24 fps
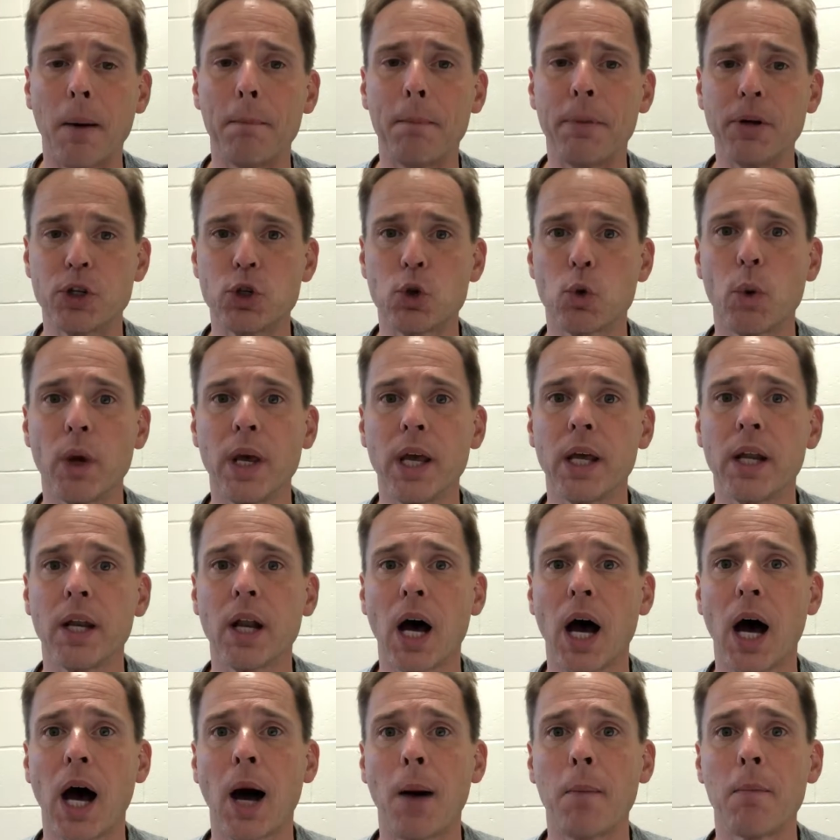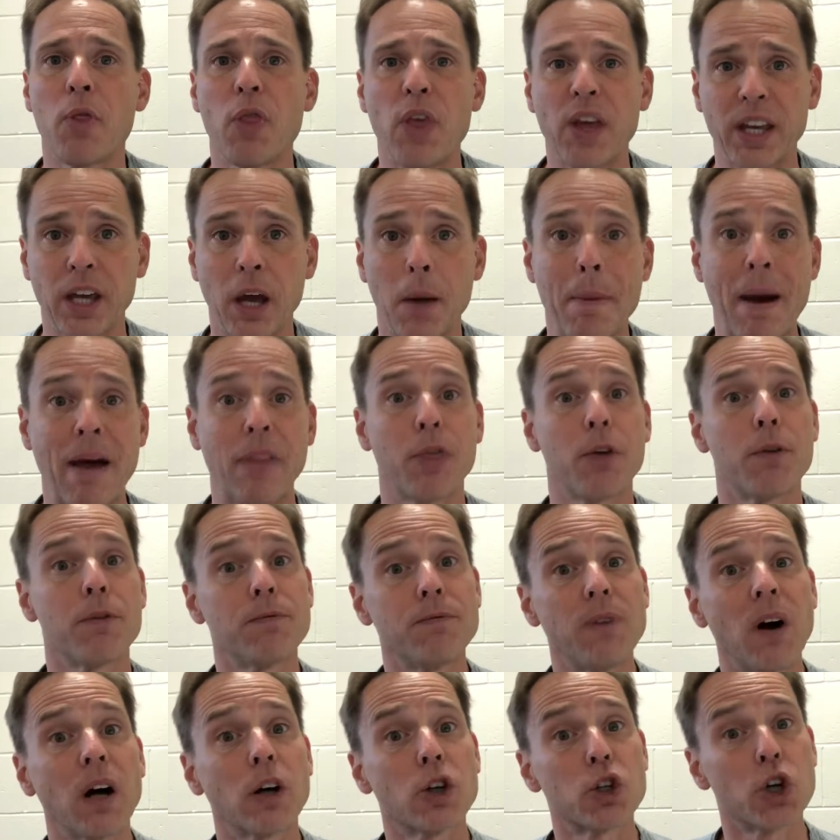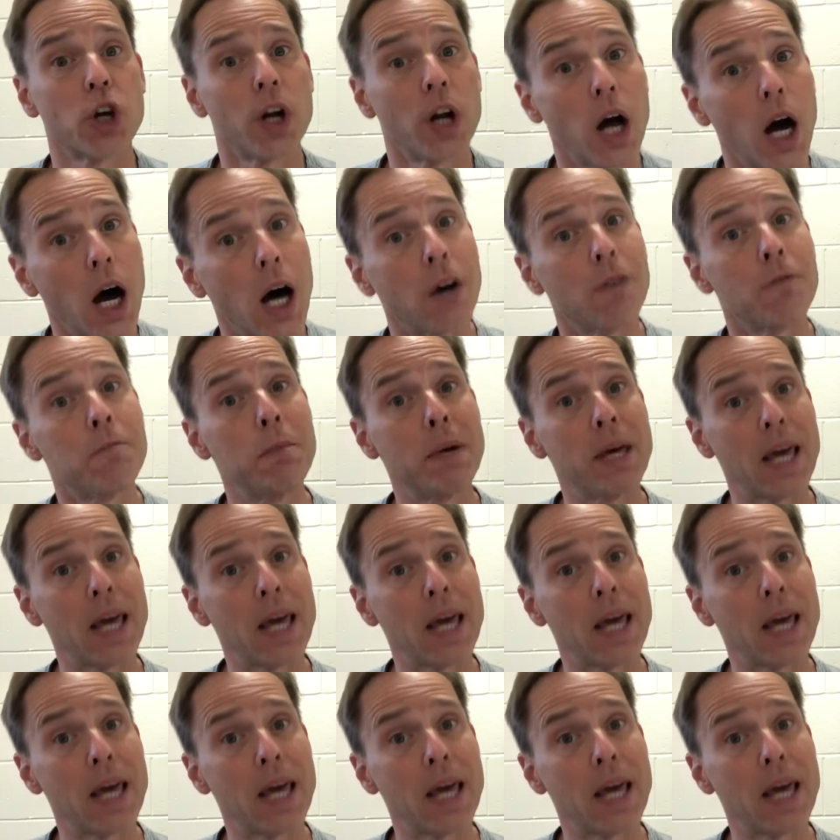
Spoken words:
between thinking about the function of